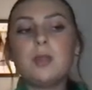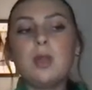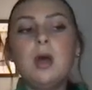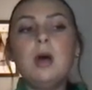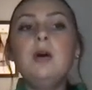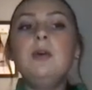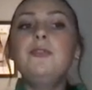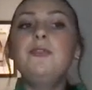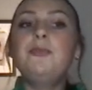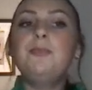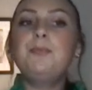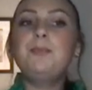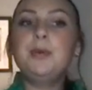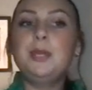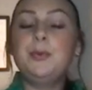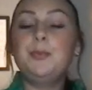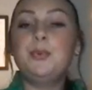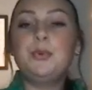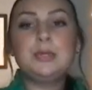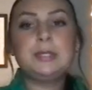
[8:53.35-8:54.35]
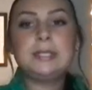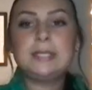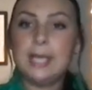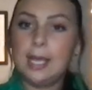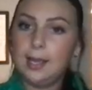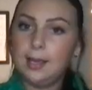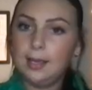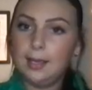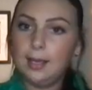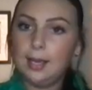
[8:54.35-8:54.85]
of people
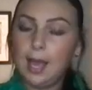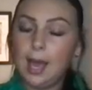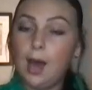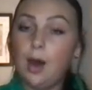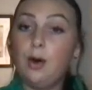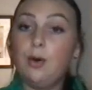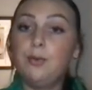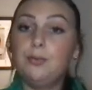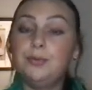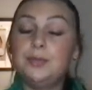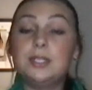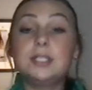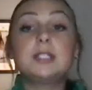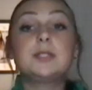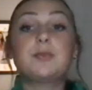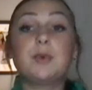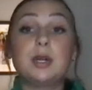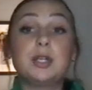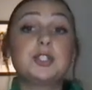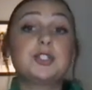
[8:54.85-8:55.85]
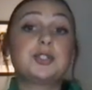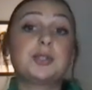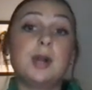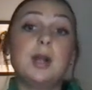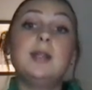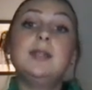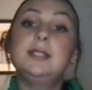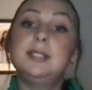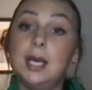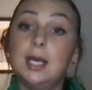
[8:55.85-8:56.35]
saying how this
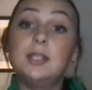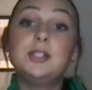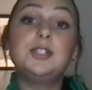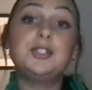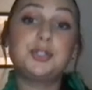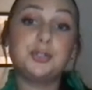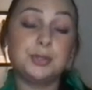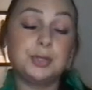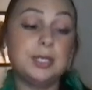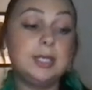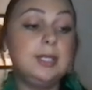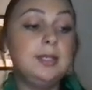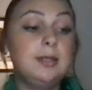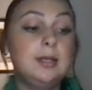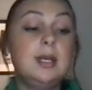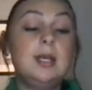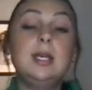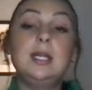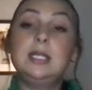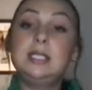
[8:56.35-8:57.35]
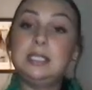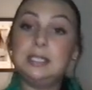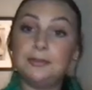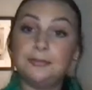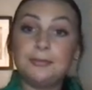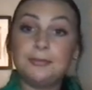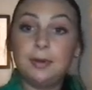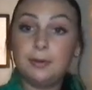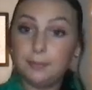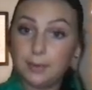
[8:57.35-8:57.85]
restaurant does treat
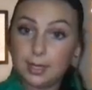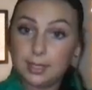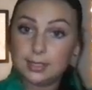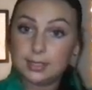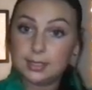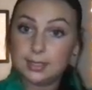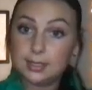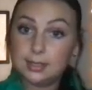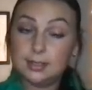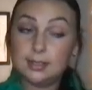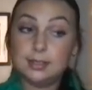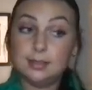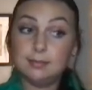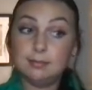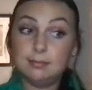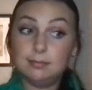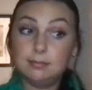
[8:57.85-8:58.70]
different races